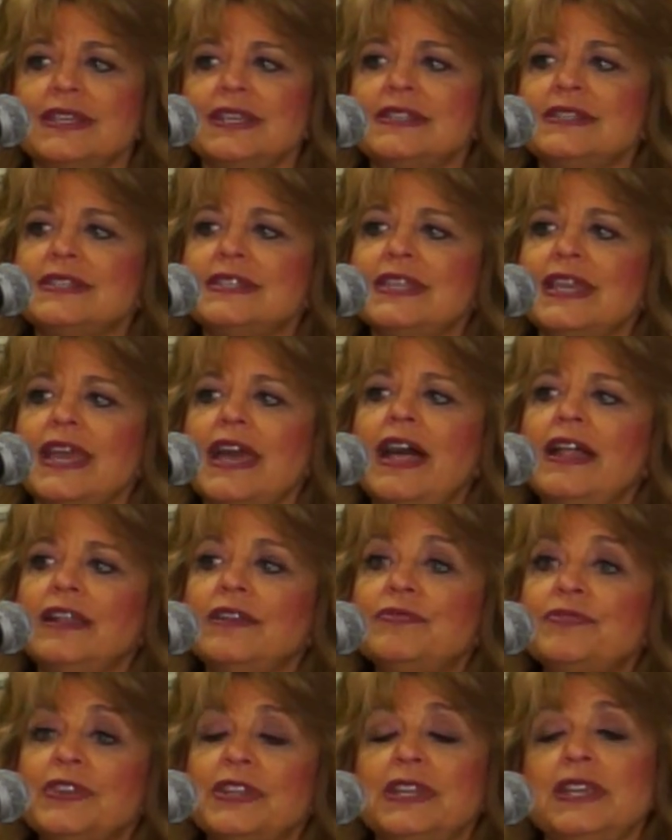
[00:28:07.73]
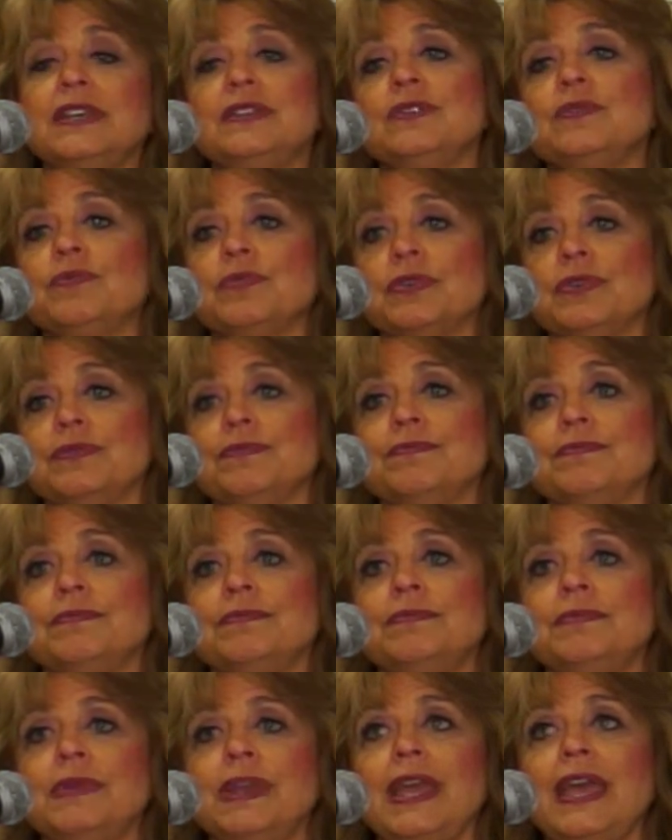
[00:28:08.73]
It's the elephant in the room,
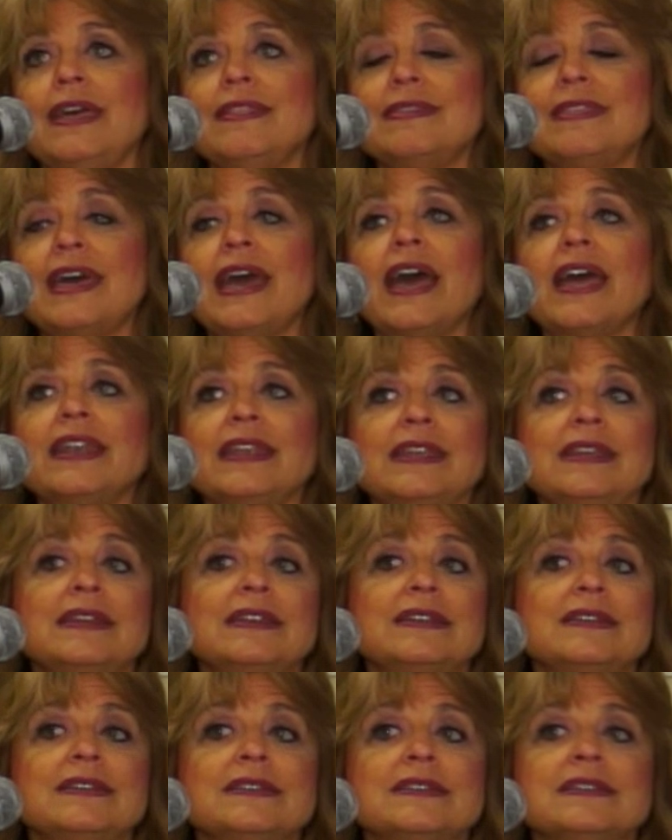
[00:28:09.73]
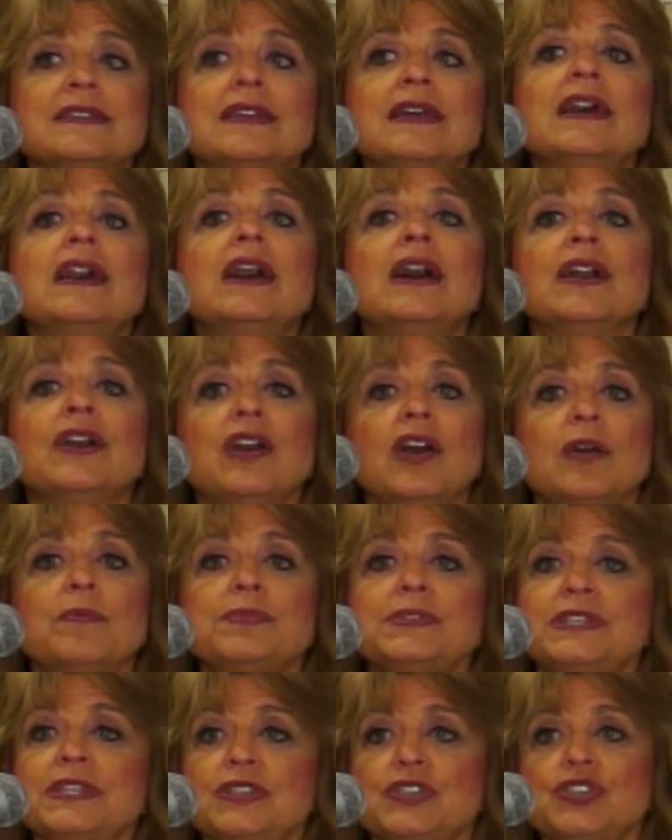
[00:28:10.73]
and that is
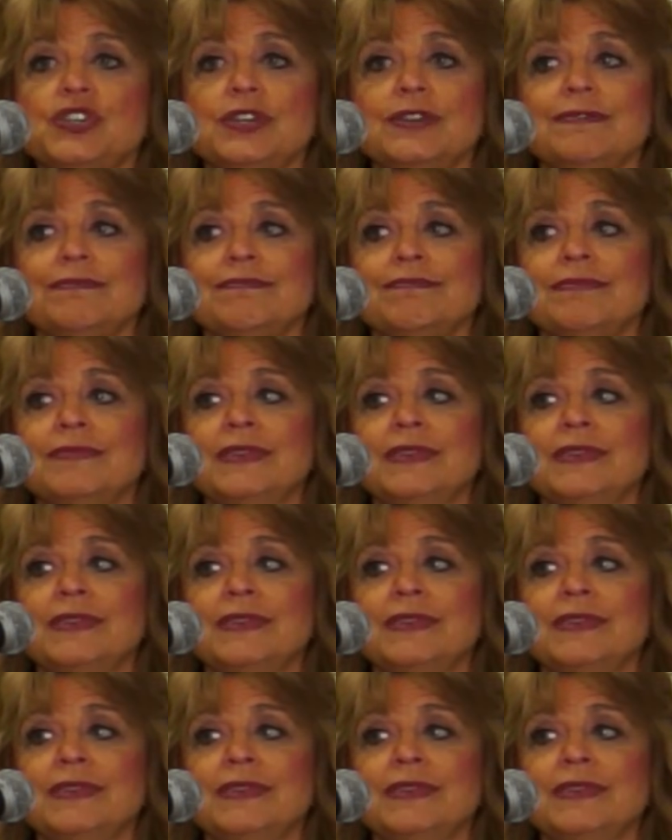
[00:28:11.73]
competition.